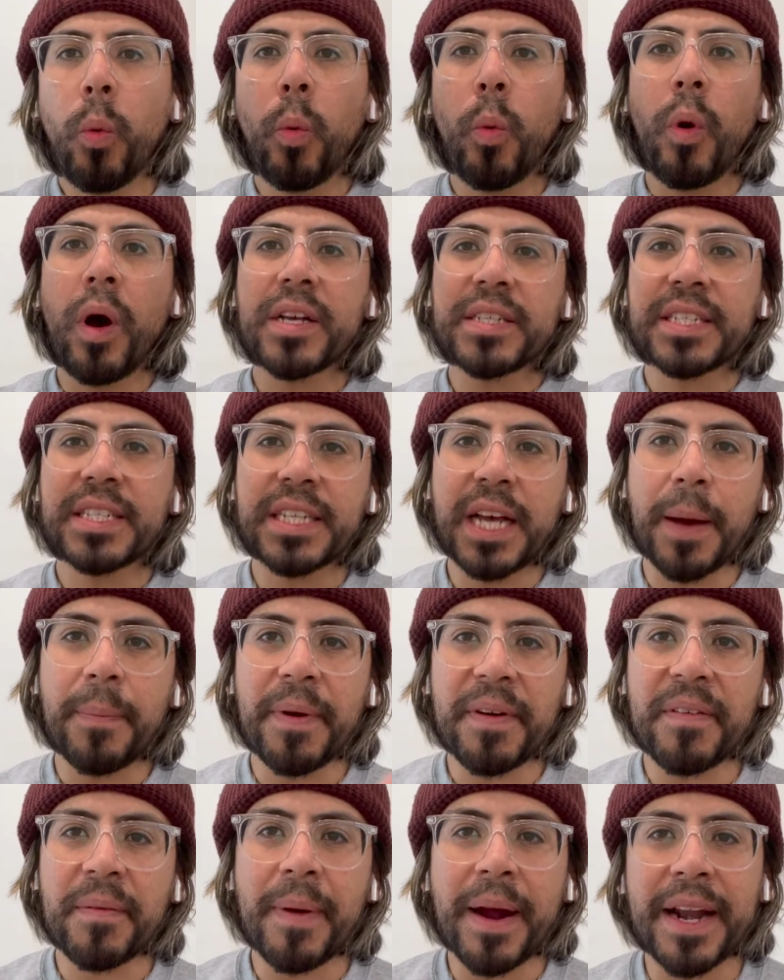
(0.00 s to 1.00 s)
What's up,
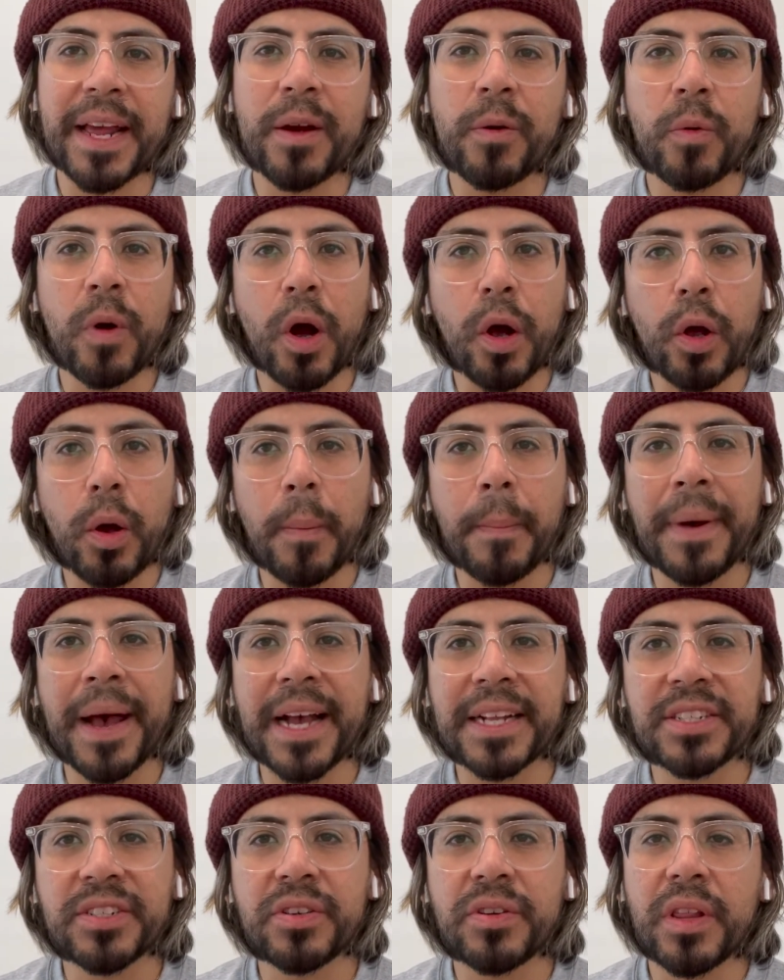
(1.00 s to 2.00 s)
everybody? Welcome
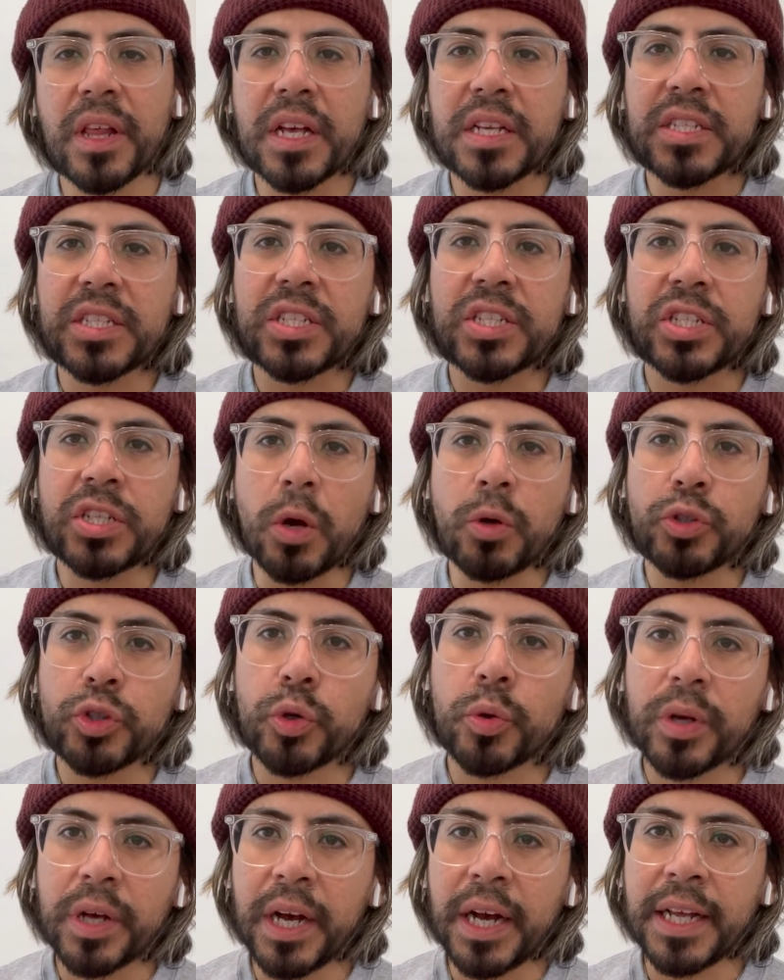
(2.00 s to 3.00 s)
back to the
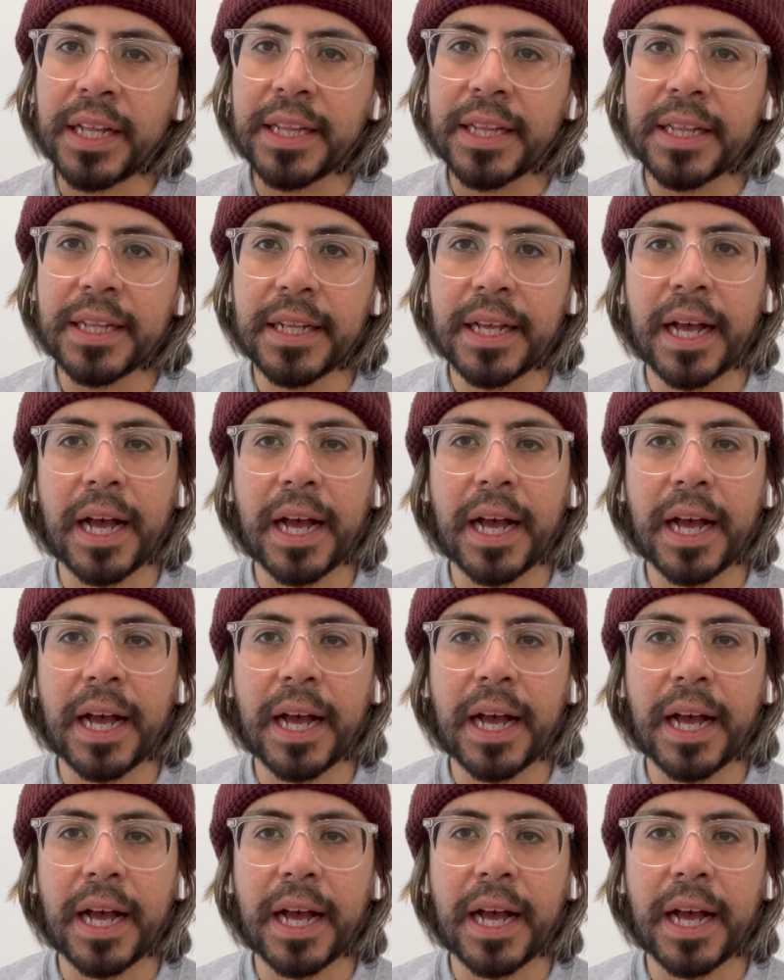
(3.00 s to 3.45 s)
Social Cut.